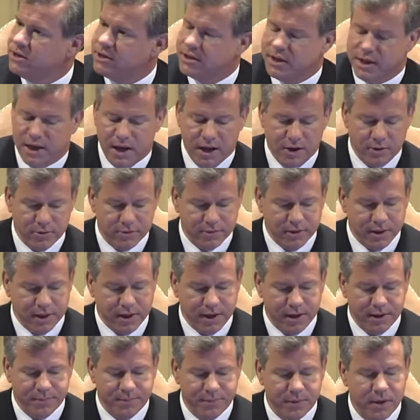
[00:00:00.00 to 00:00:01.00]
just the
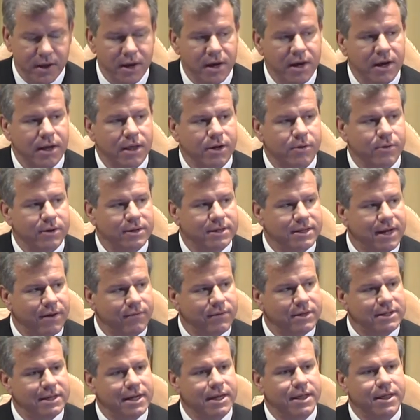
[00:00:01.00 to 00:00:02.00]
elderly, there were
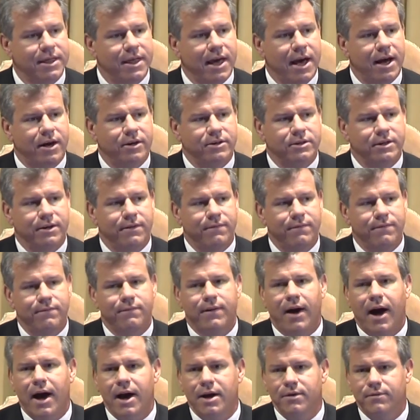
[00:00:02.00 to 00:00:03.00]

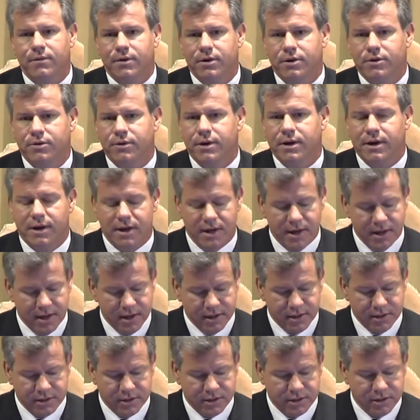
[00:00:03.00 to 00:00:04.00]
17,500
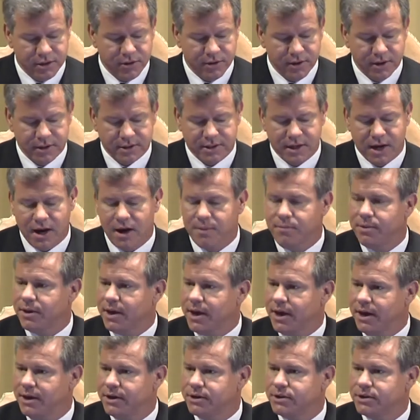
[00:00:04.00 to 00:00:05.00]
serious
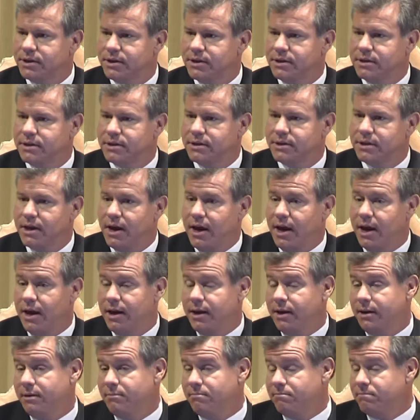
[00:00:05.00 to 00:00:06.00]
complications,
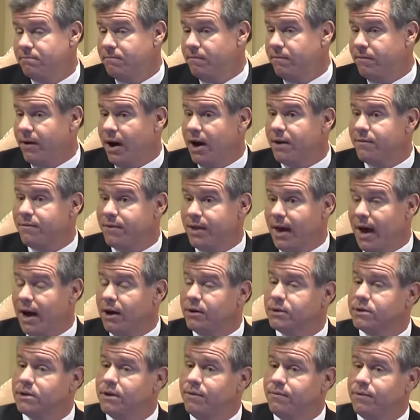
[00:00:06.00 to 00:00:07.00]
and
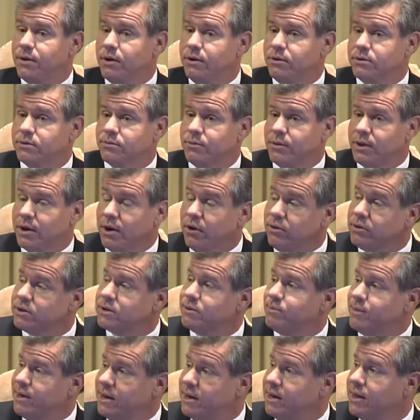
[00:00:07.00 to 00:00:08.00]
5,000 of those were the
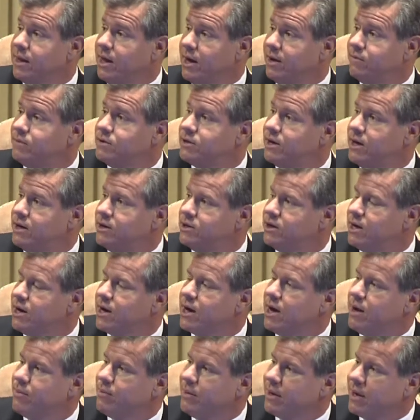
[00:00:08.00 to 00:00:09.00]
ultimate life-changing
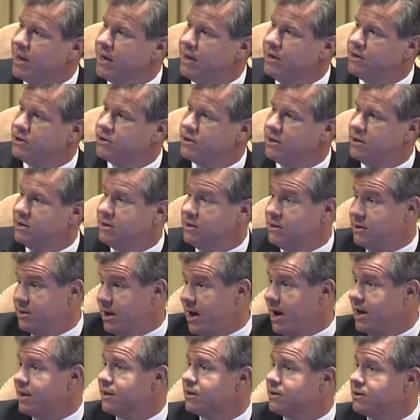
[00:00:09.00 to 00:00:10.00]
complication,
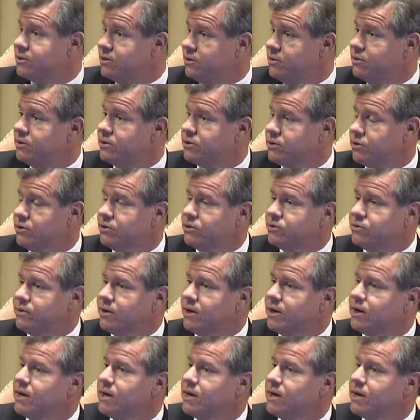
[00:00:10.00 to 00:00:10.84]
death due to surgery.